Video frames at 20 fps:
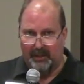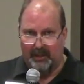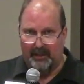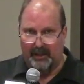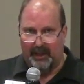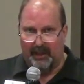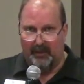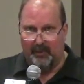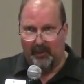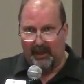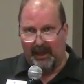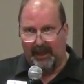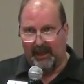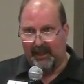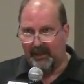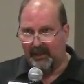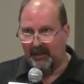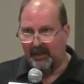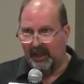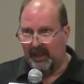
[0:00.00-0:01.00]
they
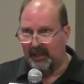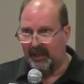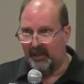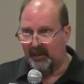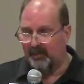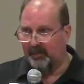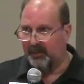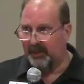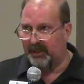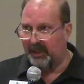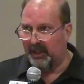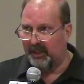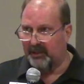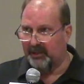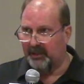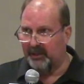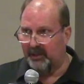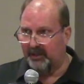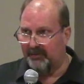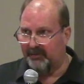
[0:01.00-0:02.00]
ran a lot of the
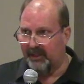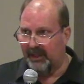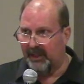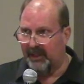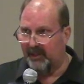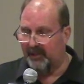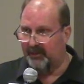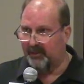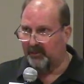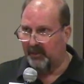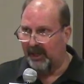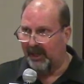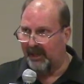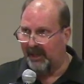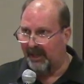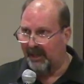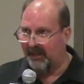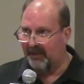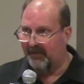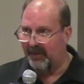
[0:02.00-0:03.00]
production of tires right
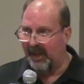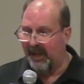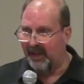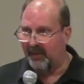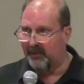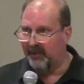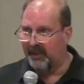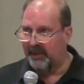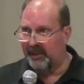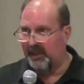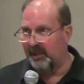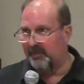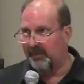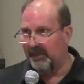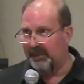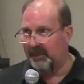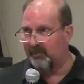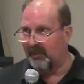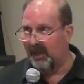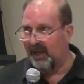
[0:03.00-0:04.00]
out of Akron,
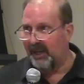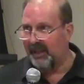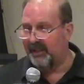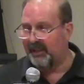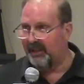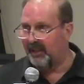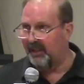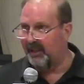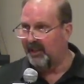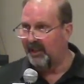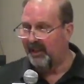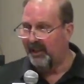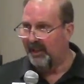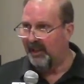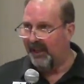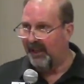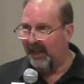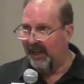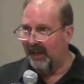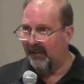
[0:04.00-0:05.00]
keeping in mind that
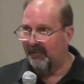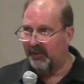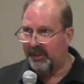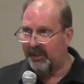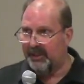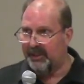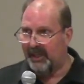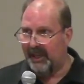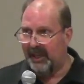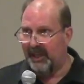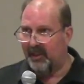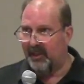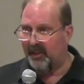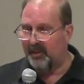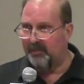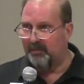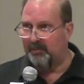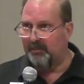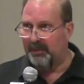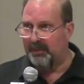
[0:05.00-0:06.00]
every
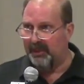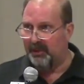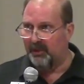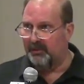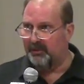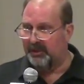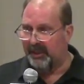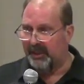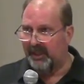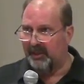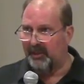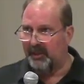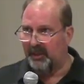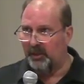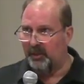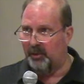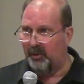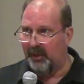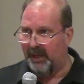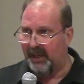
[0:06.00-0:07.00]
tire built in the
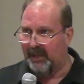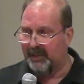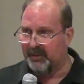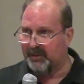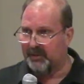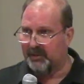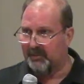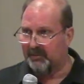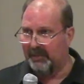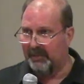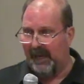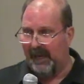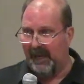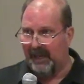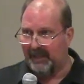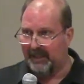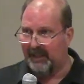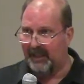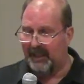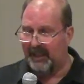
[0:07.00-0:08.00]
U.S.
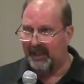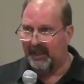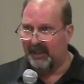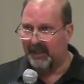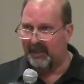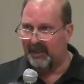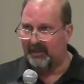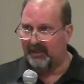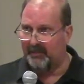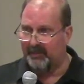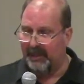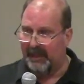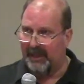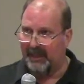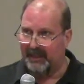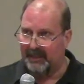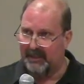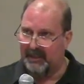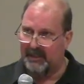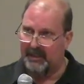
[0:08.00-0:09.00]
back then,
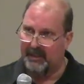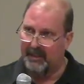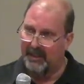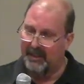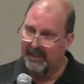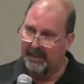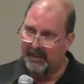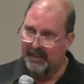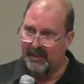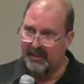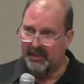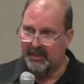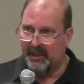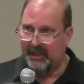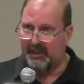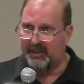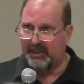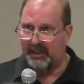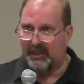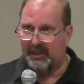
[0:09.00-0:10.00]
back in the
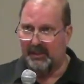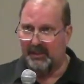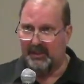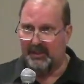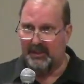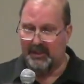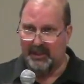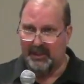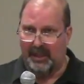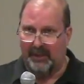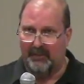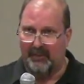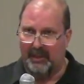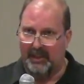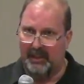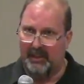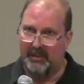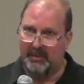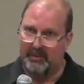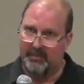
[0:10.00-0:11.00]
60s and
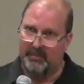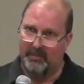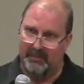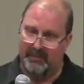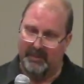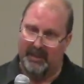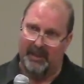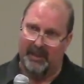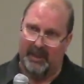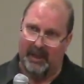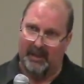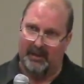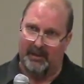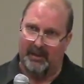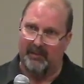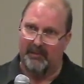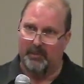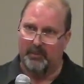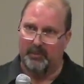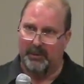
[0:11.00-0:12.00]
70s, and I
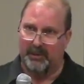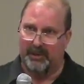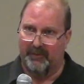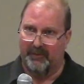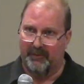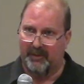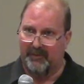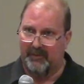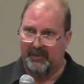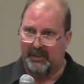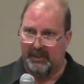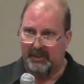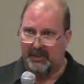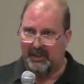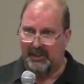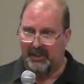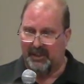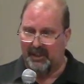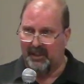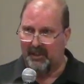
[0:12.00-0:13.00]
even put the 50s
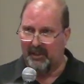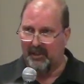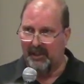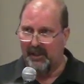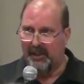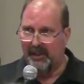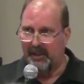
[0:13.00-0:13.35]
in there,